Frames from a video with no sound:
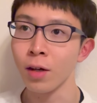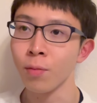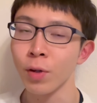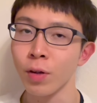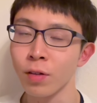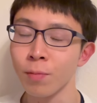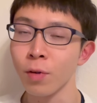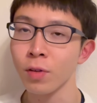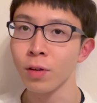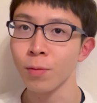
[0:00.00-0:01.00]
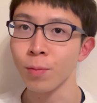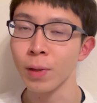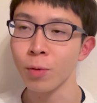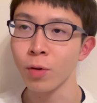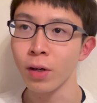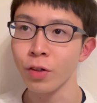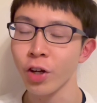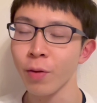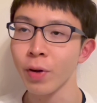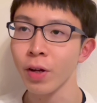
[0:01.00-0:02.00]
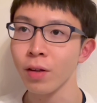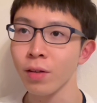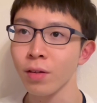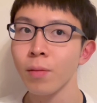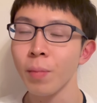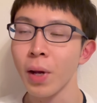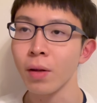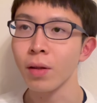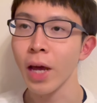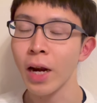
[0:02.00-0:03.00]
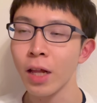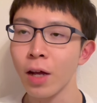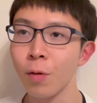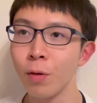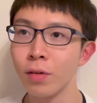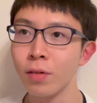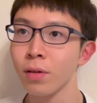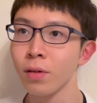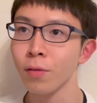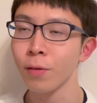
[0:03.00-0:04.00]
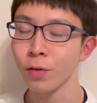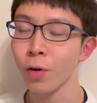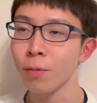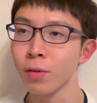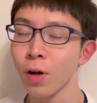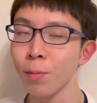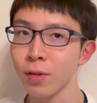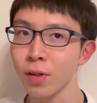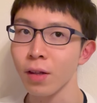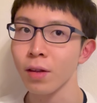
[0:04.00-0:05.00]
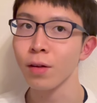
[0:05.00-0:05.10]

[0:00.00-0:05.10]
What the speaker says: because most of people are Japanese, but Canada was almost opposite.